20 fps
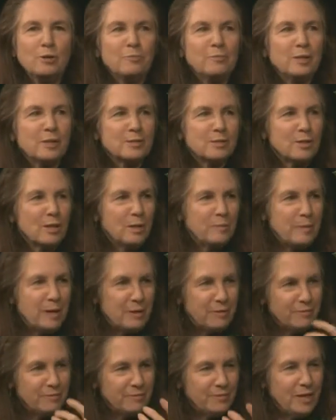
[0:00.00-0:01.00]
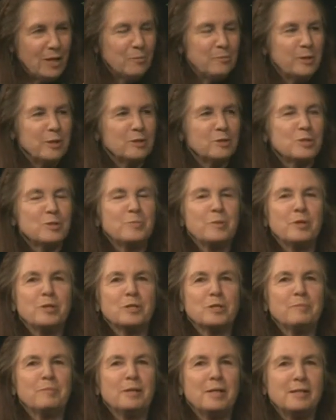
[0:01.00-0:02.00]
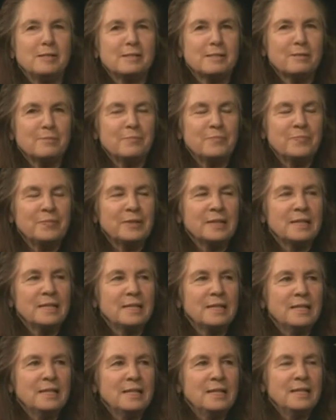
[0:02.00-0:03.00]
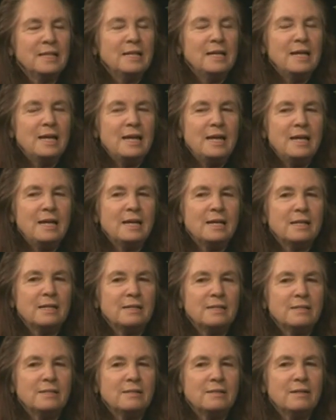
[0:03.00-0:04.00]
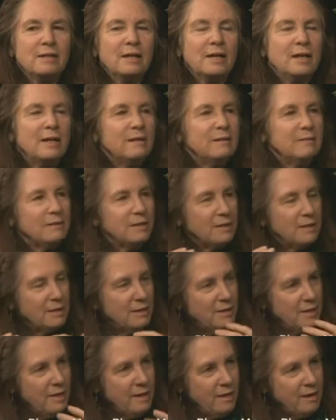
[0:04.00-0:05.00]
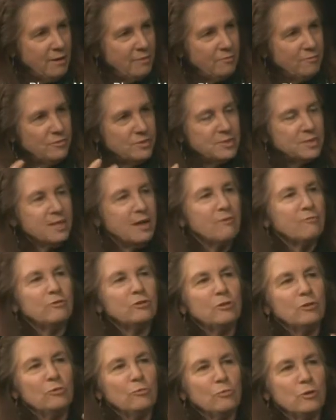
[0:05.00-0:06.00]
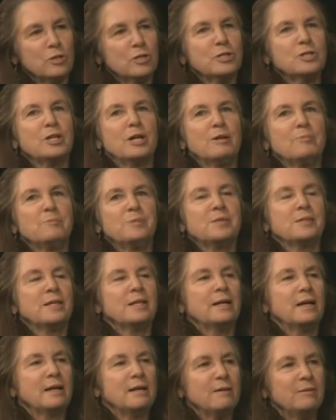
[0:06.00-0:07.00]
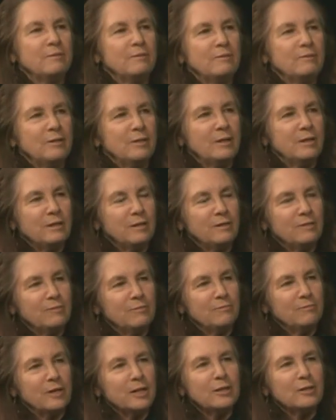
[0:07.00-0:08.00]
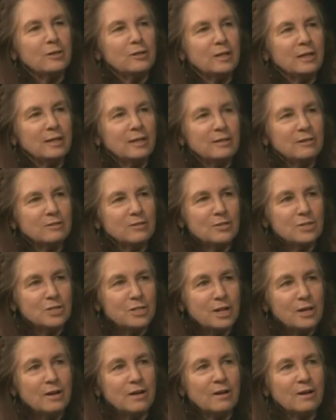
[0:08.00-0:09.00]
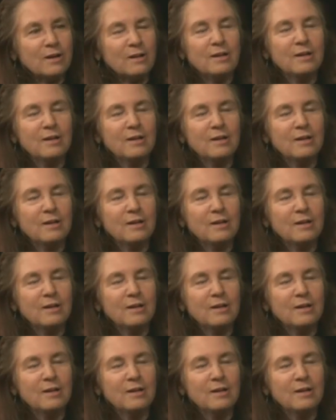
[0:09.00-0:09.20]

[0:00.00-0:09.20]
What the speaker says: because it's all about helping your spirit to blossom. And I have several workshops that I regularly share.